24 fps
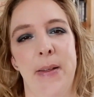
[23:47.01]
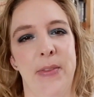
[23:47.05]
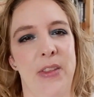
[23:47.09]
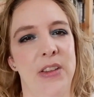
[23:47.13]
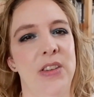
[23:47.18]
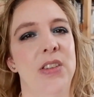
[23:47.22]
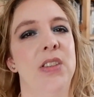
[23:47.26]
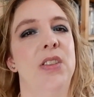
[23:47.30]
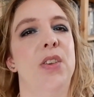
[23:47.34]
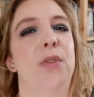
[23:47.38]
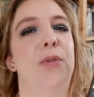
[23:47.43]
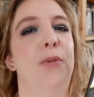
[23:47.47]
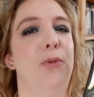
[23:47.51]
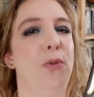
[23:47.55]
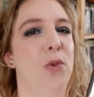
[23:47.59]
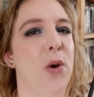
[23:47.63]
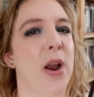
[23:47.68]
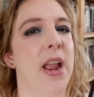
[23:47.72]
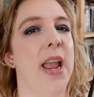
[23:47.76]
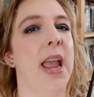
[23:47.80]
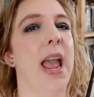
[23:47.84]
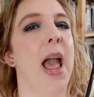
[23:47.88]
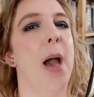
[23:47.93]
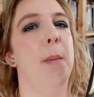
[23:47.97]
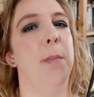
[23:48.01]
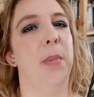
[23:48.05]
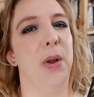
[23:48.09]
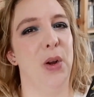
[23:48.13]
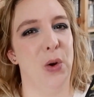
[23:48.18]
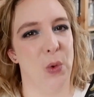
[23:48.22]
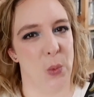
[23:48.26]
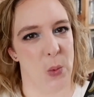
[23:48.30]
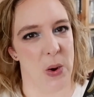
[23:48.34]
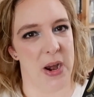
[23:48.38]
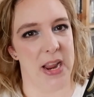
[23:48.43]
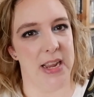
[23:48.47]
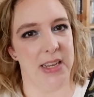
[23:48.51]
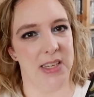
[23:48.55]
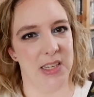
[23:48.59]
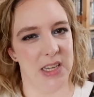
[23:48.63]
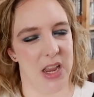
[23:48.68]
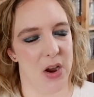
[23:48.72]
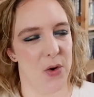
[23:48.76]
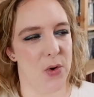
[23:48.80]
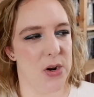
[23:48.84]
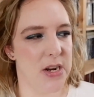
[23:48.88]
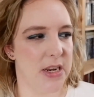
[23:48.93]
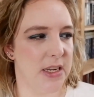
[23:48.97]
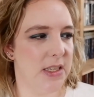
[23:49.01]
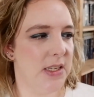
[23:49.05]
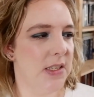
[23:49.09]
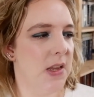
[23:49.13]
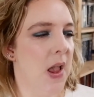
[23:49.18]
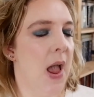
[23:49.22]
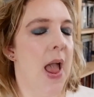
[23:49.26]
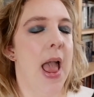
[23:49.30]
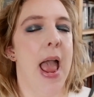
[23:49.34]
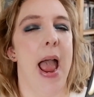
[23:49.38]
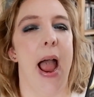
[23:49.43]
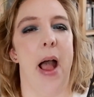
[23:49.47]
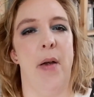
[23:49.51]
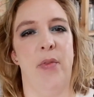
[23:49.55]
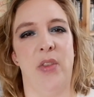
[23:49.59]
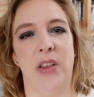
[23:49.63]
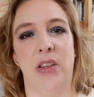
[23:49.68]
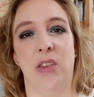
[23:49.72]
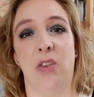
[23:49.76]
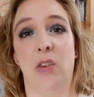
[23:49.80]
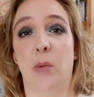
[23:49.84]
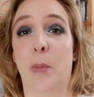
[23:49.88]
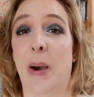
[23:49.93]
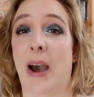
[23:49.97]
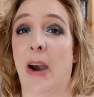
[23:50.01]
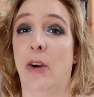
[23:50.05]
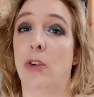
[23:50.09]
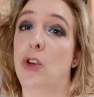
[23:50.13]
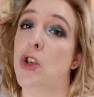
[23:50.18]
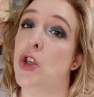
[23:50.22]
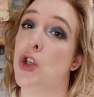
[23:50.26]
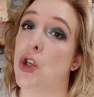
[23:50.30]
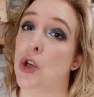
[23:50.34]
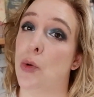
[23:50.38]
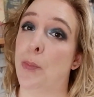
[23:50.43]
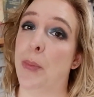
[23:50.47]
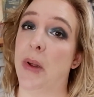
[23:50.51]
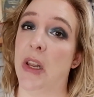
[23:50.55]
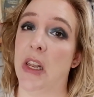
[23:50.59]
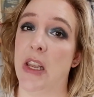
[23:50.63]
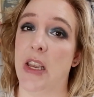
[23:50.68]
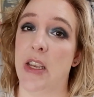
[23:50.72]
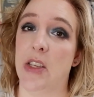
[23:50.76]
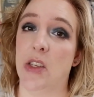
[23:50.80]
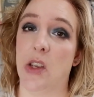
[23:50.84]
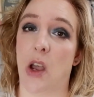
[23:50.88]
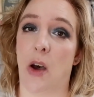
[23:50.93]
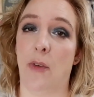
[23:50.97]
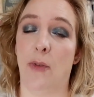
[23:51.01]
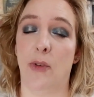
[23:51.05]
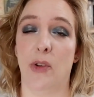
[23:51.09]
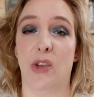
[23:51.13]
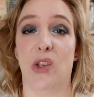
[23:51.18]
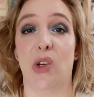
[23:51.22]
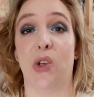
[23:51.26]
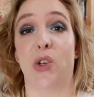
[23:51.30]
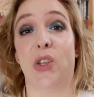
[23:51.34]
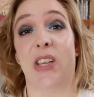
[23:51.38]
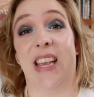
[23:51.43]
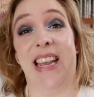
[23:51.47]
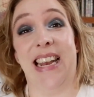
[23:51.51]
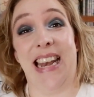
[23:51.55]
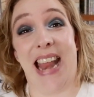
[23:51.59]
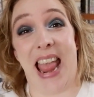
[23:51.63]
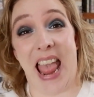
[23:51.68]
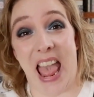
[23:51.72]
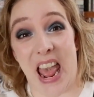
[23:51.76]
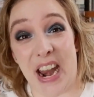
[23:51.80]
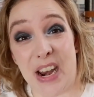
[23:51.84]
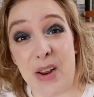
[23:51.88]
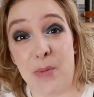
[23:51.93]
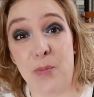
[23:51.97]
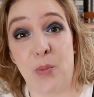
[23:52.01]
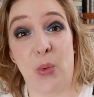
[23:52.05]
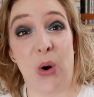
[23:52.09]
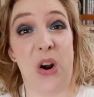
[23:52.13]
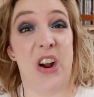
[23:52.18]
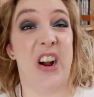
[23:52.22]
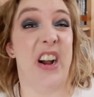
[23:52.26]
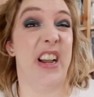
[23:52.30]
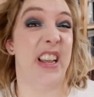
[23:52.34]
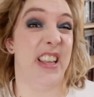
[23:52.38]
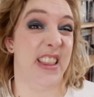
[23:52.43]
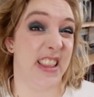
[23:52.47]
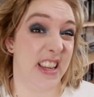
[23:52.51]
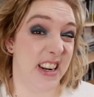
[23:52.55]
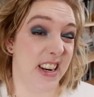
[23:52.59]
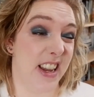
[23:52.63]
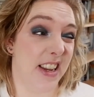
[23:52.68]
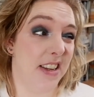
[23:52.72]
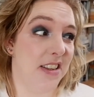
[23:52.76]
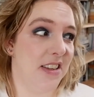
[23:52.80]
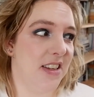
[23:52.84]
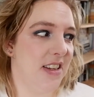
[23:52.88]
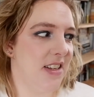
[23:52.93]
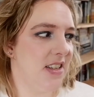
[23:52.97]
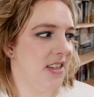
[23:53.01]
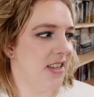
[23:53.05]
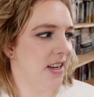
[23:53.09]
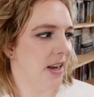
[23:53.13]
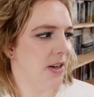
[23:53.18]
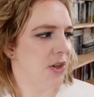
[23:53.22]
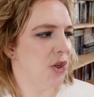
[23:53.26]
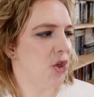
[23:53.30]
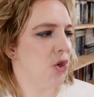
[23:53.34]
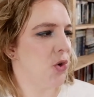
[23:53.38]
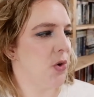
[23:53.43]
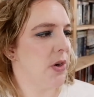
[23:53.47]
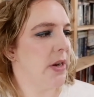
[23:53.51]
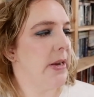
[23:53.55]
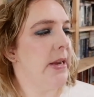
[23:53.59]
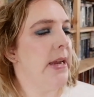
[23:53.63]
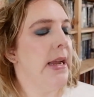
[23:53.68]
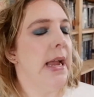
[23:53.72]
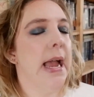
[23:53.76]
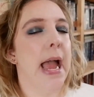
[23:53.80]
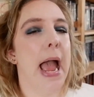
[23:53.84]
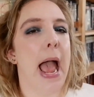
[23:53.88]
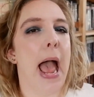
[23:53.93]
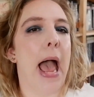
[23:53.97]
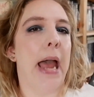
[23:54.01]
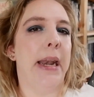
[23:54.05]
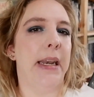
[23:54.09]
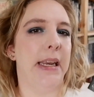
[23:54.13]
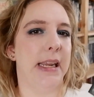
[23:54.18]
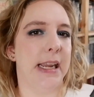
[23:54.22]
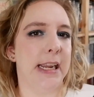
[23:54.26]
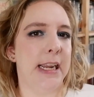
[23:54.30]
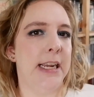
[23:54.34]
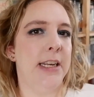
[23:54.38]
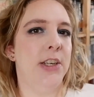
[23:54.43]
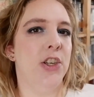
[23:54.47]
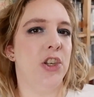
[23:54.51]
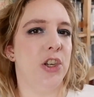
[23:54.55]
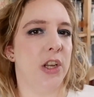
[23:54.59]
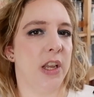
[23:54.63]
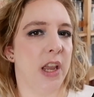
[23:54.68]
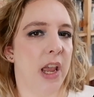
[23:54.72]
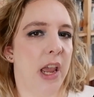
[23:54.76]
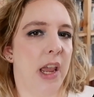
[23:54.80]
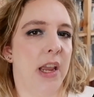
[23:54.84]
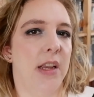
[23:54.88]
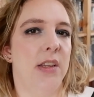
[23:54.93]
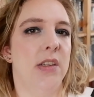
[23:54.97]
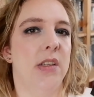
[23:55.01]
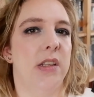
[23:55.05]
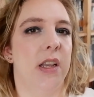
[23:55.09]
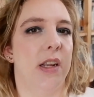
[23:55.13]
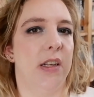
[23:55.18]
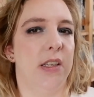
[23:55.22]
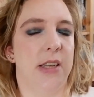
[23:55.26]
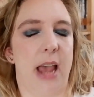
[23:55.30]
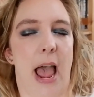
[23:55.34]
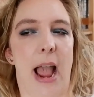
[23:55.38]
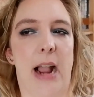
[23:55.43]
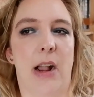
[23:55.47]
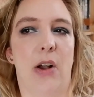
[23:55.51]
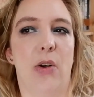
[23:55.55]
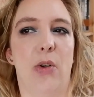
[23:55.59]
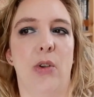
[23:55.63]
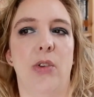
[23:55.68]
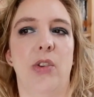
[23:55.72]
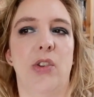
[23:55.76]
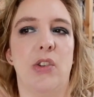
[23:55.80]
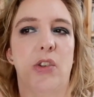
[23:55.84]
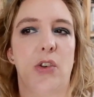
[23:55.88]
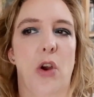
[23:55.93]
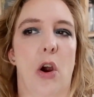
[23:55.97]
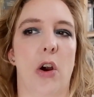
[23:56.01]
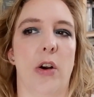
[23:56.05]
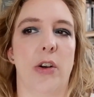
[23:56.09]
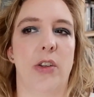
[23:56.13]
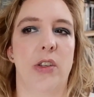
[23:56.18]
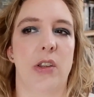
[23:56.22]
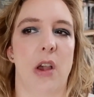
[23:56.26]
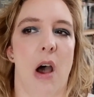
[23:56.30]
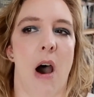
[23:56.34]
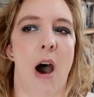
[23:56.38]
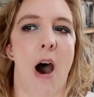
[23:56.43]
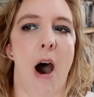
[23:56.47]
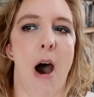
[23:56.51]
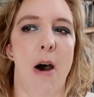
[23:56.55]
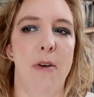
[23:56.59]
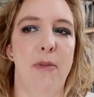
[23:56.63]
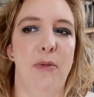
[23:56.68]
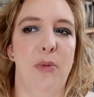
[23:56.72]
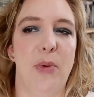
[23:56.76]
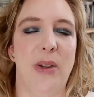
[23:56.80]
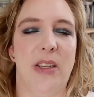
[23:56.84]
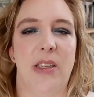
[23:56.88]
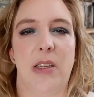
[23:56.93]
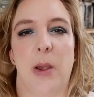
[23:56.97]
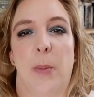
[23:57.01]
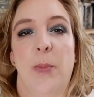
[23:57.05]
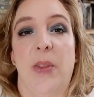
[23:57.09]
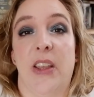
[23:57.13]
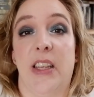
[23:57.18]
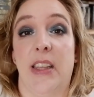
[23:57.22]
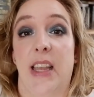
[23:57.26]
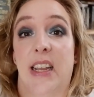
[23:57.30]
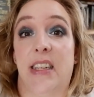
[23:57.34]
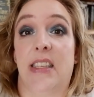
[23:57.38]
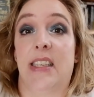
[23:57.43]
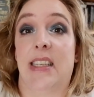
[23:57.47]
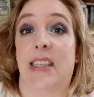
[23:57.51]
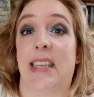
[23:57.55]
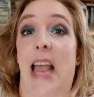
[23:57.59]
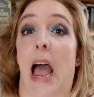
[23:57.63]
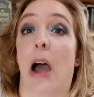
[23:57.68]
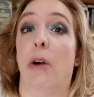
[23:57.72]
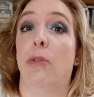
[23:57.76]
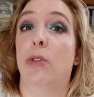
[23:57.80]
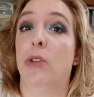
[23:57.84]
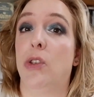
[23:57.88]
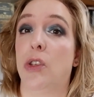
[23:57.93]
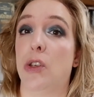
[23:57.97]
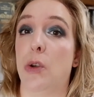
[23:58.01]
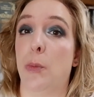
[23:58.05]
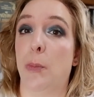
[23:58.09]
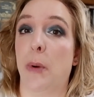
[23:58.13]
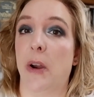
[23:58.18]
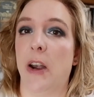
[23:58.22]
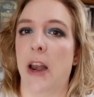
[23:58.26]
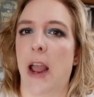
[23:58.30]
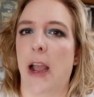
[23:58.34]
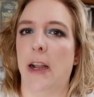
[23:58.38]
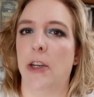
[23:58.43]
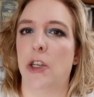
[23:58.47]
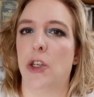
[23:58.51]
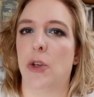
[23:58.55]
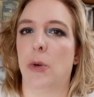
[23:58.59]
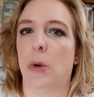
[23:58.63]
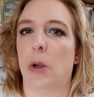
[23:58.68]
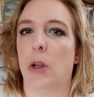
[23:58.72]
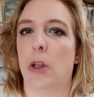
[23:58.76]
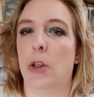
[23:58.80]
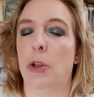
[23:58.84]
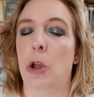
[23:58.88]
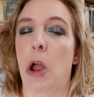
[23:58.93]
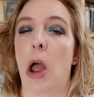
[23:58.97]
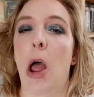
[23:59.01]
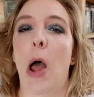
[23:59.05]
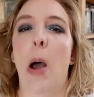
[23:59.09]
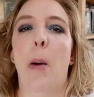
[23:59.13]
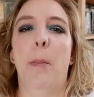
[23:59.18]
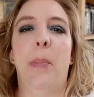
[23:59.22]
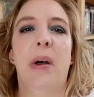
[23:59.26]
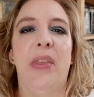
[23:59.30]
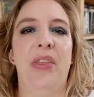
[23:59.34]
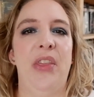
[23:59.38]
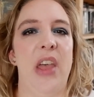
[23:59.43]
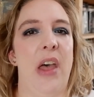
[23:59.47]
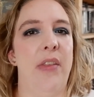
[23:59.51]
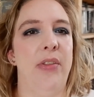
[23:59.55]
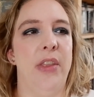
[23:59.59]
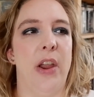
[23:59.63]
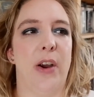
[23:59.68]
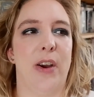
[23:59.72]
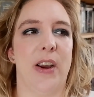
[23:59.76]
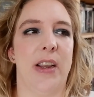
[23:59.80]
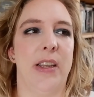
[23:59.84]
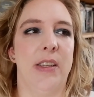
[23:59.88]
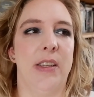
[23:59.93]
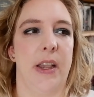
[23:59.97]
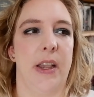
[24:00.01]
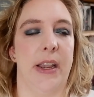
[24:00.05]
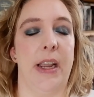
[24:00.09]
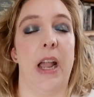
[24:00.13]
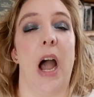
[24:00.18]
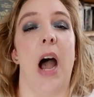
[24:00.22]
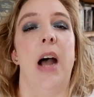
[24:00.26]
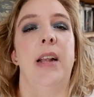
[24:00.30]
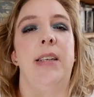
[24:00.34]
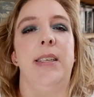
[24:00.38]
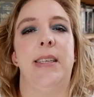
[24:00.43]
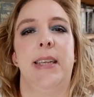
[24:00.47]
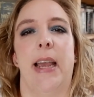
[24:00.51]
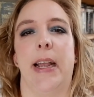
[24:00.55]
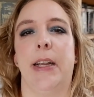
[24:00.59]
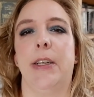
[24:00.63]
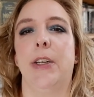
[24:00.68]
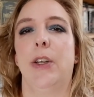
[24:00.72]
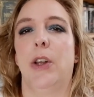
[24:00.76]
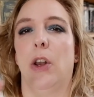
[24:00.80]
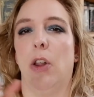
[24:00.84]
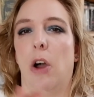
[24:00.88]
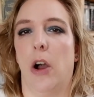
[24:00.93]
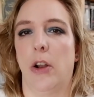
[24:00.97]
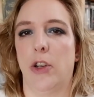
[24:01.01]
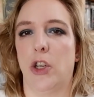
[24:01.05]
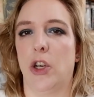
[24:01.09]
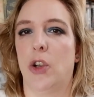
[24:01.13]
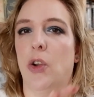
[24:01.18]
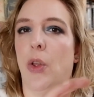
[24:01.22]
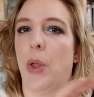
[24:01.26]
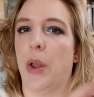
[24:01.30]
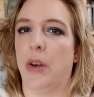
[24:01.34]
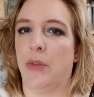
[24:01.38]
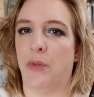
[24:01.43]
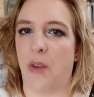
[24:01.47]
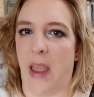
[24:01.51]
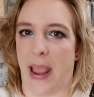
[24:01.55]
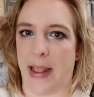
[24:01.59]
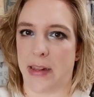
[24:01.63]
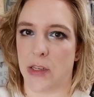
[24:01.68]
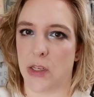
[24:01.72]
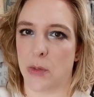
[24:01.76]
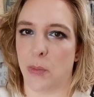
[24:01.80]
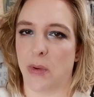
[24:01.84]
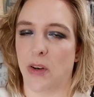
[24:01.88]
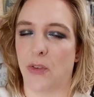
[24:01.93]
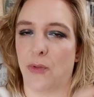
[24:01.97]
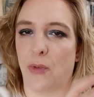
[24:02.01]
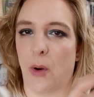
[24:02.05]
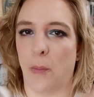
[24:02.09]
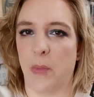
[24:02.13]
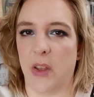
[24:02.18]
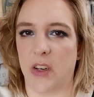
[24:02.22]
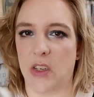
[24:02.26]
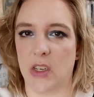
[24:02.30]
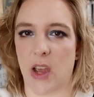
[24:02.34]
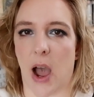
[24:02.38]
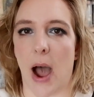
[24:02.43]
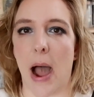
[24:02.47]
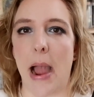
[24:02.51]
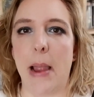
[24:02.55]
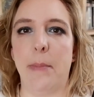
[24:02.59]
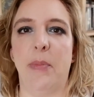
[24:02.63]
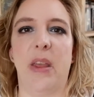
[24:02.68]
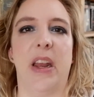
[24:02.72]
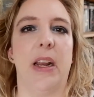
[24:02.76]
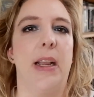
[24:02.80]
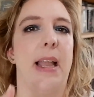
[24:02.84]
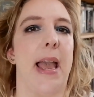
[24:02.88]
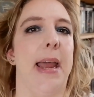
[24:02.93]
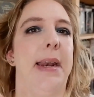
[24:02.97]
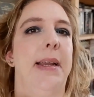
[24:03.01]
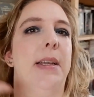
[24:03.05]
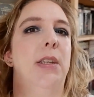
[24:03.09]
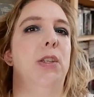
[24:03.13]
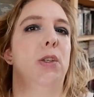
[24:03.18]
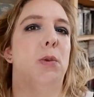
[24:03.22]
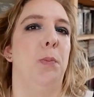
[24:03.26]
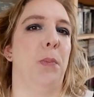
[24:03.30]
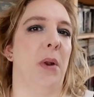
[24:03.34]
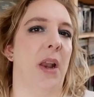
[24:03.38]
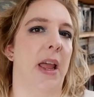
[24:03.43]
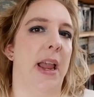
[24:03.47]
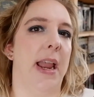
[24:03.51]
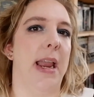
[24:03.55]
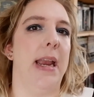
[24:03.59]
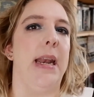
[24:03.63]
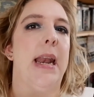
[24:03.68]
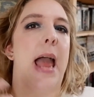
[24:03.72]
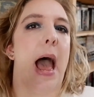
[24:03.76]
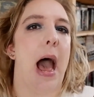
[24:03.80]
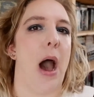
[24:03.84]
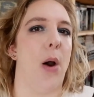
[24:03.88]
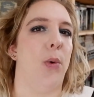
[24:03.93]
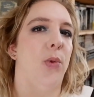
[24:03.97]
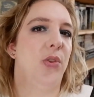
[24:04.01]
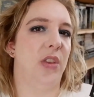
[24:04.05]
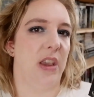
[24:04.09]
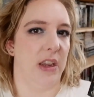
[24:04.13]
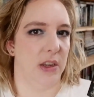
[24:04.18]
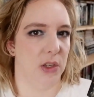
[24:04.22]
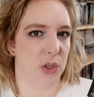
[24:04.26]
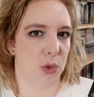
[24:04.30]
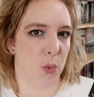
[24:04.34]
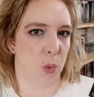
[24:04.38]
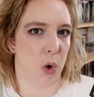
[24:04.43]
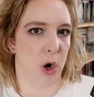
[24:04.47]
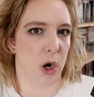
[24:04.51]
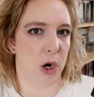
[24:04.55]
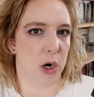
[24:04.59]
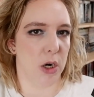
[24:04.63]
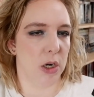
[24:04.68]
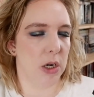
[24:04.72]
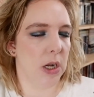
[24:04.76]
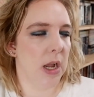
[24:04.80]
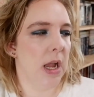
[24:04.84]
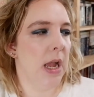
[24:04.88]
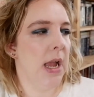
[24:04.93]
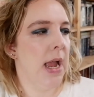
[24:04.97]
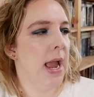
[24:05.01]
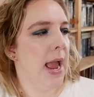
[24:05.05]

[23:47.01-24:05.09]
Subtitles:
This is the Frey and McGray series. And this is about 2 police officers in Edinburgh in the 19th century. And each case they tackle starts off with something that sounds supernatural, but then there like a technological advancement from the time that can explain how things work.